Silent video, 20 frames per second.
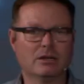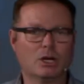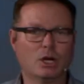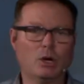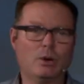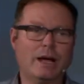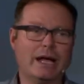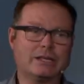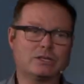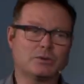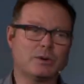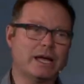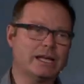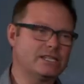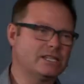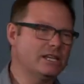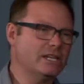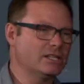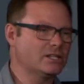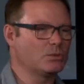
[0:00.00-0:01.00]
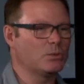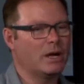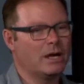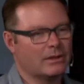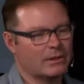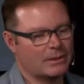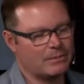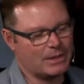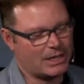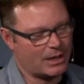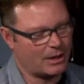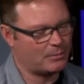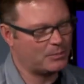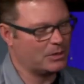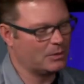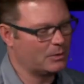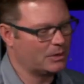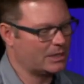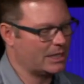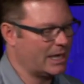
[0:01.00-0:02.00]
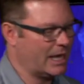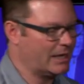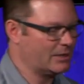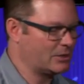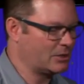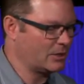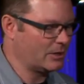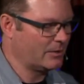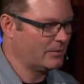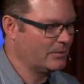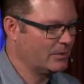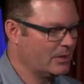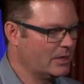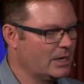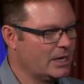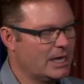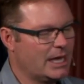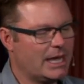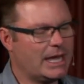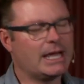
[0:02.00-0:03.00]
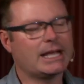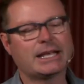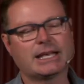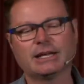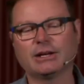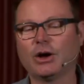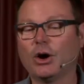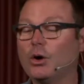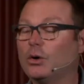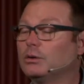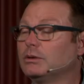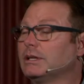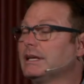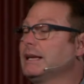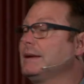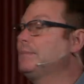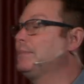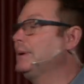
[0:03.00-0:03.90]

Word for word: Who has residence? Well, let me help you with the answer. It can only